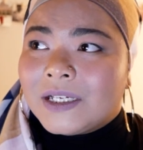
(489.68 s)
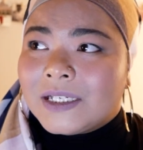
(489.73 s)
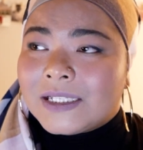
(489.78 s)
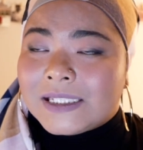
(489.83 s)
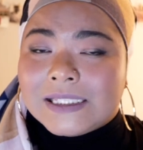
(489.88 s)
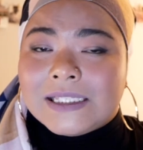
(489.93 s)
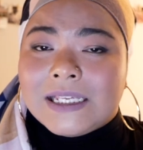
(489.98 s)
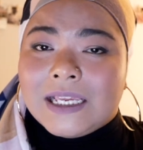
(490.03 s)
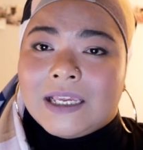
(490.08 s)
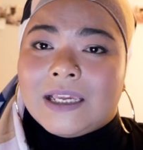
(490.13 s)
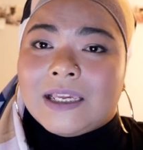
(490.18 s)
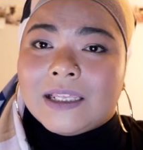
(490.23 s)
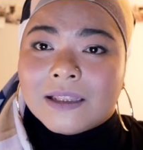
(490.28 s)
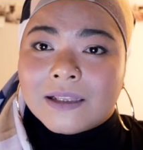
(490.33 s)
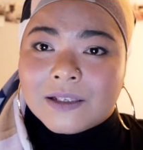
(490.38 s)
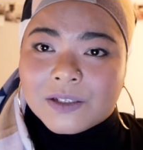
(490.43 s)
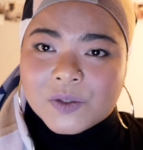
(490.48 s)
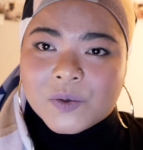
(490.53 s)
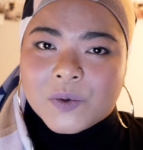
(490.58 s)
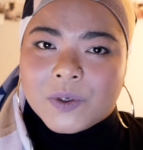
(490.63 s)
say in
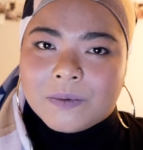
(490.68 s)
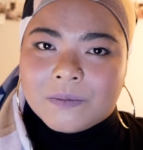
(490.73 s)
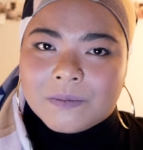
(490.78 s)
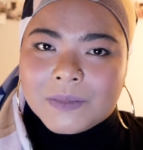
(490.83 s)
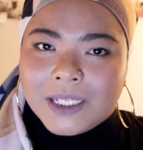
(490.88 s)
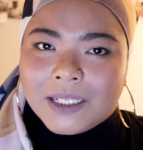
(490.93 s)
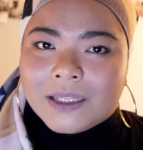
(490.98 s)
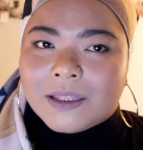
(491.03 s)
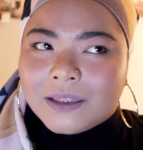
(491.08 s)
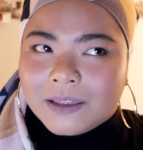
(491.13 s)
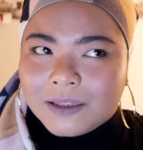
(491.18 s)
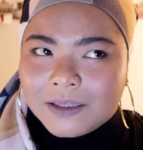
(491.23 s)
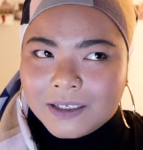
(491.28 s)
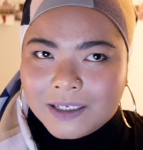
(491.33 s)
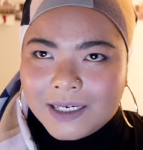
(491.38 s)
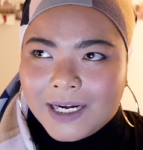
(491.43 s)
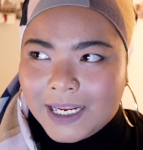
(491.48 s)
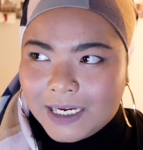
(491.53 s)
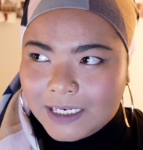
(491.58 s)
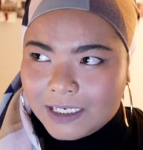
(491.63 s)
the script that the
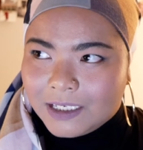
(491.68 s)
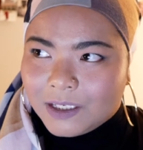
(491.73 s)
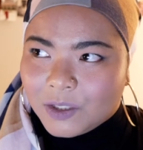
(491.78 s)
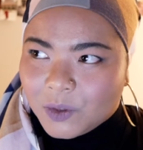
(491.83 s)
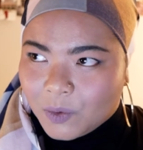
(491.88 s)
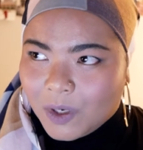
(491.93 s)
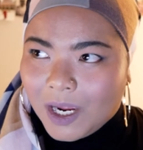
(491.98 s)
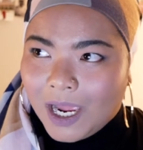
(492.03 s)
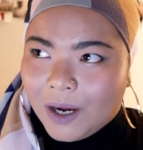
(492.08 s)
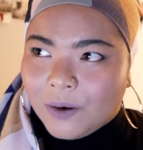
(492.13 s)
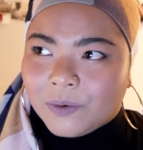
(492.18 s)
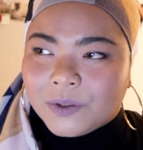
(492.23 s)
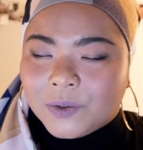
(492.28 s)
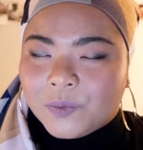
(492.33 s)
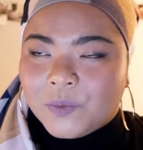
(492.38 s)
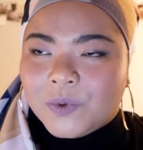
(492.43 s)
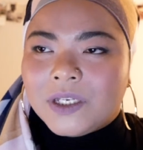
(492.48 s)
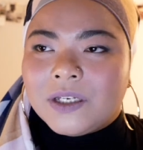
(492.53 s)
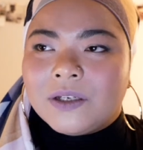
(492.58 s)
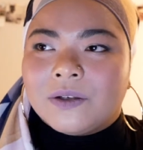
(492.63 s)
lady looked out the
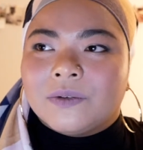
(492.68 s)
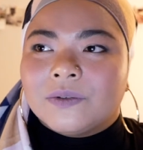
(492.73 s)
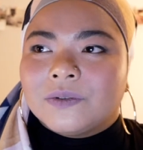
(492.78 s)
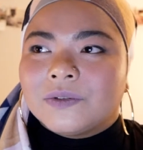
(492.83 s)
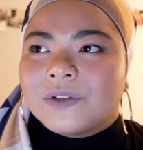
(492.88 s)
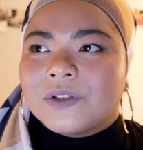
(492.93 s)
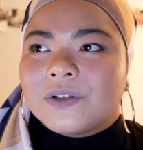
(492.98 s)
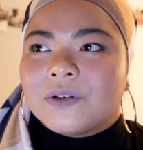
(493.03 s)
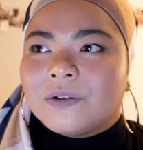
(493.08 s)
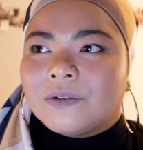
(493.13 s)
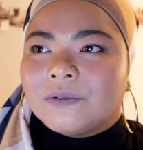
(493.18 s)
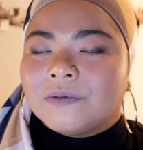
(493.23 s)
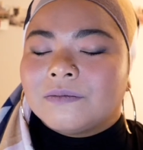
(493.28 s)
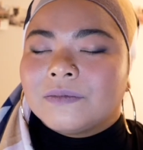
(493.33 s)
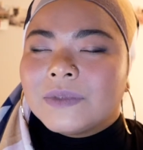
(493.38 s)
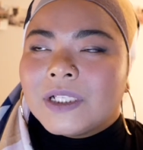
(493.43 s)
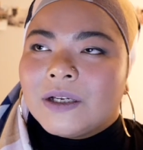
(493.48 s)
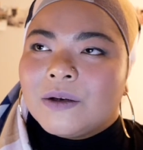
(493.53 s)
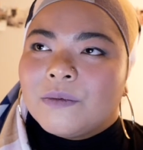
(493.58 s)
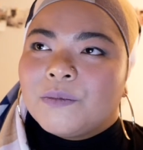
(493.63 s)
window. So
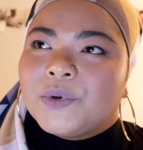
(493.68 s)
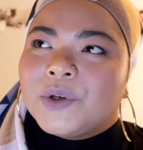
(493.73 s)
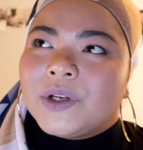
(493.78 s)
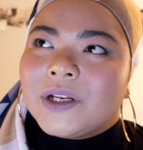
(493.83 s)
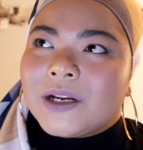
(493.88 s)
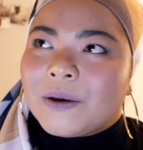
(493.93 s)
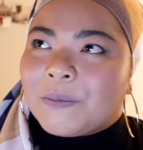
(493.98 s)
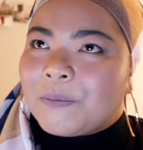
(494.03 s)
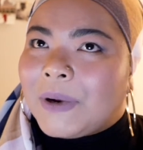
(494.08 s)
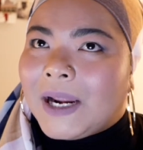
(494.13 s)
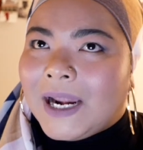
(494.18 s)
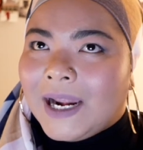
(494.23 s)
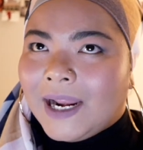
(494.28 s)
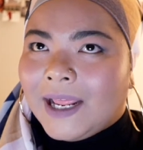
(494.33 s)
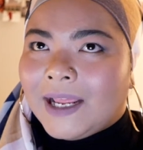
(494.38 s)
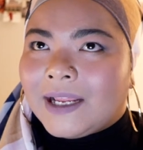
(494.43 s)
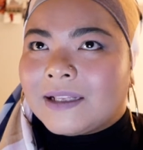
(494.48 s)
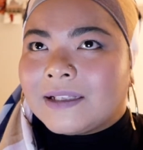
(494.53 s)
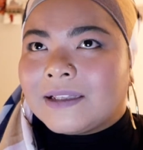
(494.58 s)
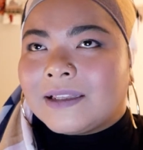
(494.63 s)
putting a
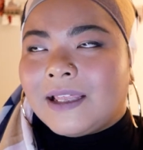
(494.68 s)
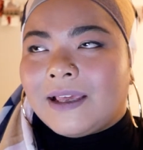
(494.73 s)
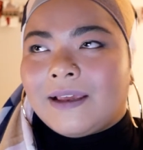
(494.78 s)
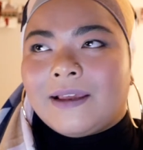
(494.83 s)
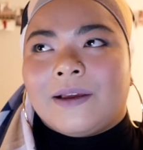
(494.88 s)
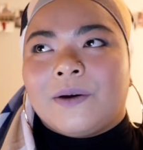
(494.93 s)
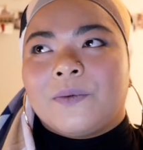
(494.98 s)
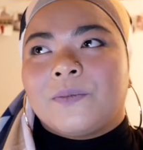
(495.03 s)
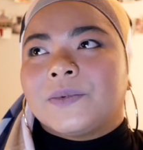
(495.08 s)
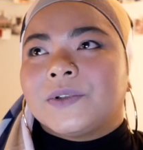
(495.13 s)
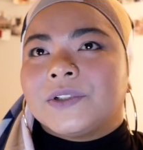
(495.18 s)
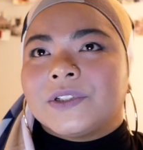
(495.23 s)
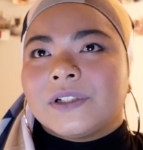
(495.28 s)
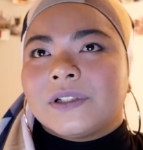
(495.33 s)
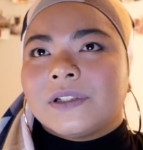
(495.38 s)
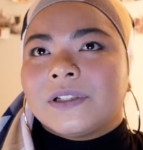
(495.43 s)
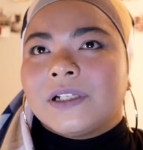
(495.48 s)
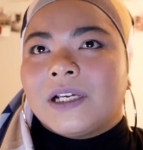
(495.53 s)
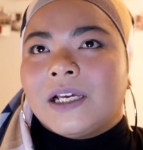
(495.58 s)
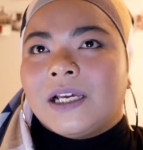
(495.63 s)
plank there
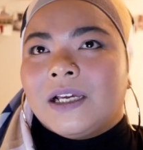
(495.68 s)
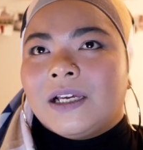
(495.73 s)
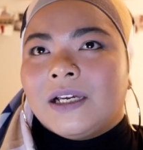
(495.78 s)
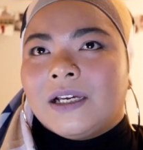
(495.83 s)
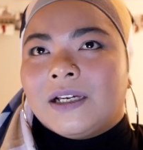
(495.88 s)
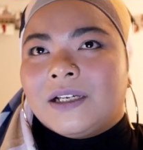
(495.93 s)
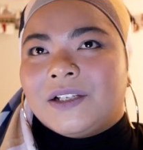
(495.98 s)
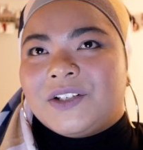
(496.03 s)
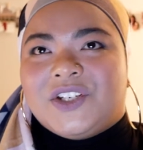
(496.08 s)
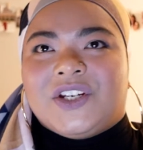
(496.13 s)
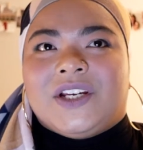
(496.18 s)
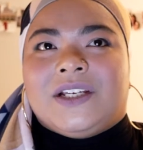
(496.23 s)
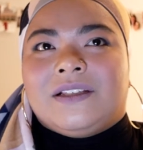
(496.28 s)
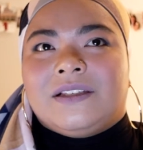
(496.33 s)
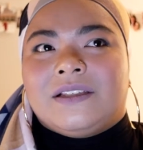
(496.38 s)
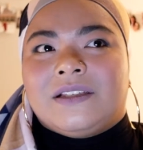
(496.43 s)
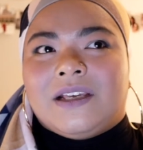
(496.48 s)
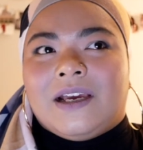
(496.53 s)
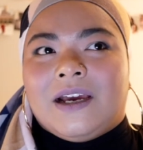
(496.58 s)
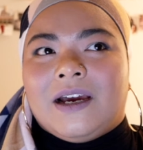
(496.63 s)
was
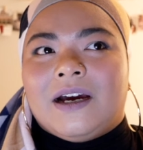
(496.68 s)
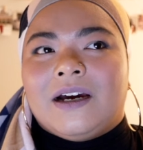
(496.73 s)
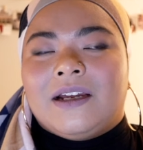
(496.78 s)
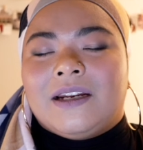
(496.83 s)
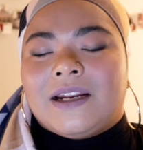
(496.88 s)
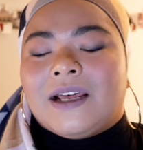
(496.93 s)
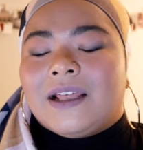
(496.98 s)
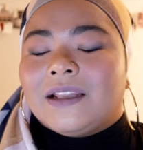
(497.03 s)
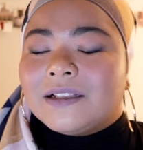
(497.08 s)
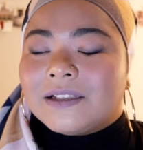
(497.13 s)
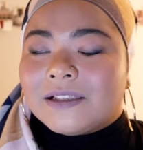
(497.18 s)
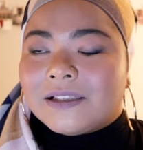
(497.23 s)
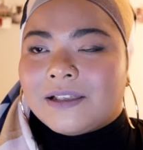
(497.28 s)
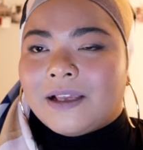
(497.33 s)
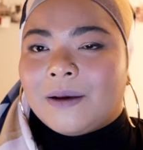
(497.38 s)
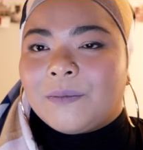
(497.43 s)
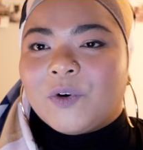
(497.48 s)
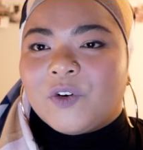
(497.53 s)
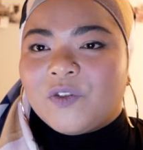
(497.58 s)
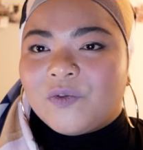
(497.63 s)
just another
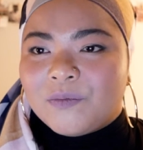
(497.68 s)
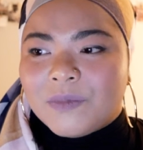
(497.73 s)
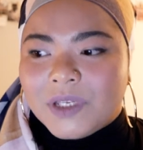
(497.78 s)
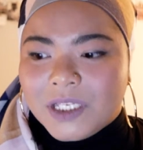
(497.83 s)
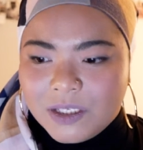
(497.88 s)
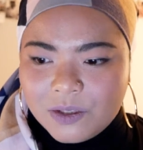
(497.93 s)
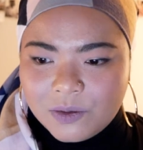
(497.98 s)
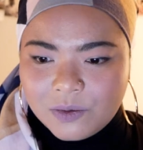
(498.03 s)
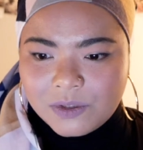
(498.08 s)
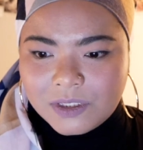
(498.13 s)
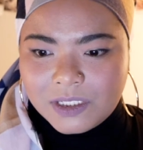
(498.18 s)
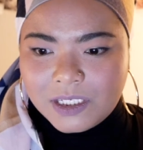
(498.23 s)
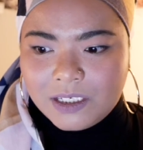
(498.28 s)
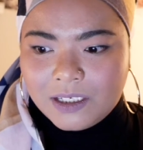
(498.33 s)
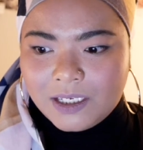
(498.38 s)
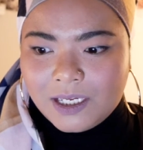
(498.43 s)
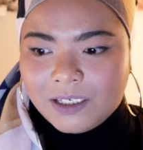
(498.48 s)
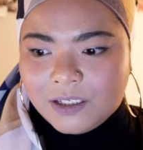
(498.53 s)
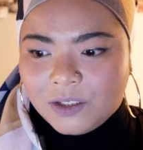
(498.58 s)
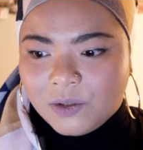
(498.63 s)
step of me
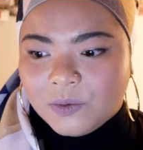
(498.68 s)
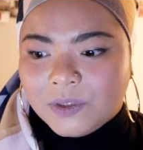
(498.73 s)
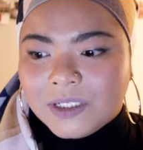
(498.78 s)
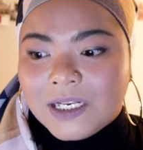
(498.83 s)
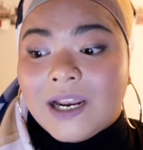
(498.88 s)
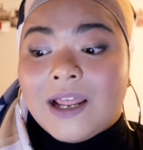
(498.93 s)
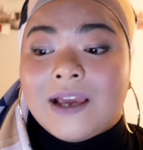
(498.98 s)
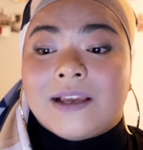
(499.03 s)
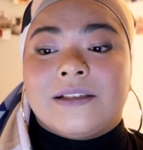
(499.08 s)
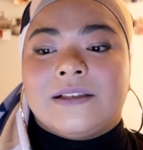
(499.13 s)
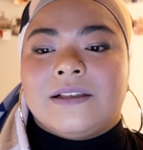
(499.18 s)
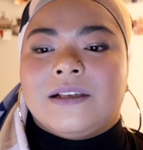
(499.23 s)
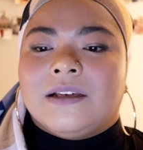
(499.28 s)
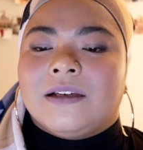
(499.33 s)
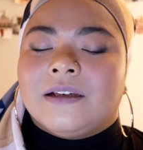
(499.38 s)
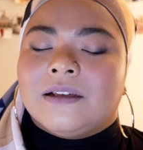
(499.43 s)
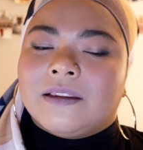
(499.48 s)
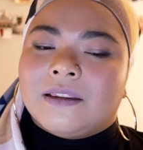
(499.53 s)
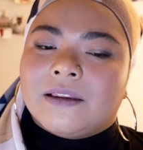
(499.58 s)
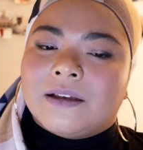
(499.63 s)
using and
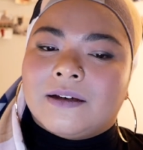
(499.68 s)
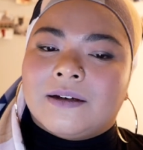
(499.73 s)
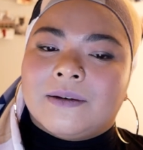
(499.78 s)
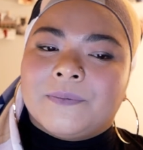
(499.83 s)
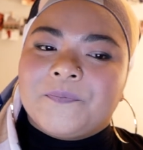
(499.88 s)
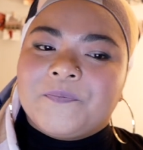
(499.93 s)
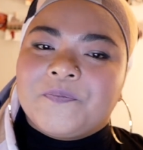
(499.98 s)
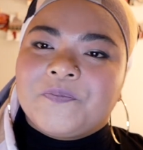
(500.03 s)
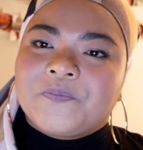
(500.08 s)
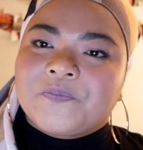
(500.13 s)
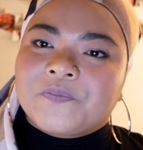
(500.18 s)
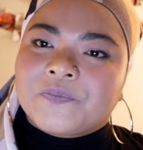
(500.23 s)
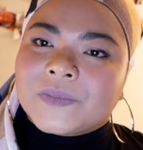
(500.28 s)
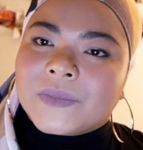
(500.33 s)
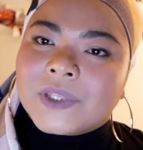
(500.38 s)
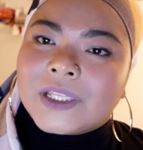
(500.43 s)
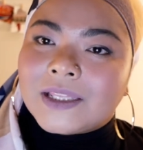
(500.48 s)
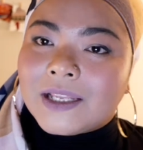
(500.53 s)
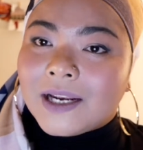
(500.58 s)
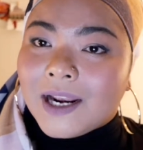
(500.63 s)
utilizing the
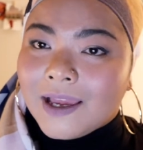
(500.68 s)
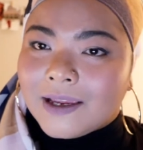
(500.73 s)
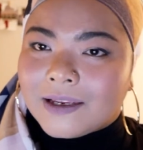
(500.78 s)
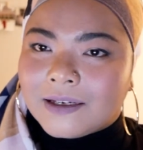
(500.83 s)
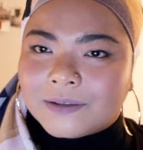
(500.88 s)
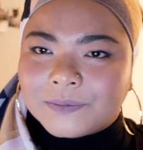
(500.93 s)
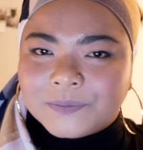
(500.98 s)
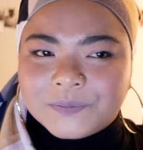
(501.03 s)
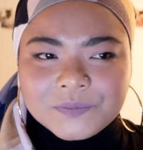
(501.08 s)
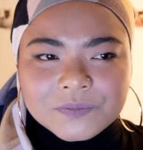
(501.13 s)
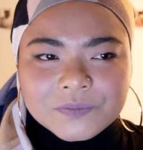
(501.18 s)
line.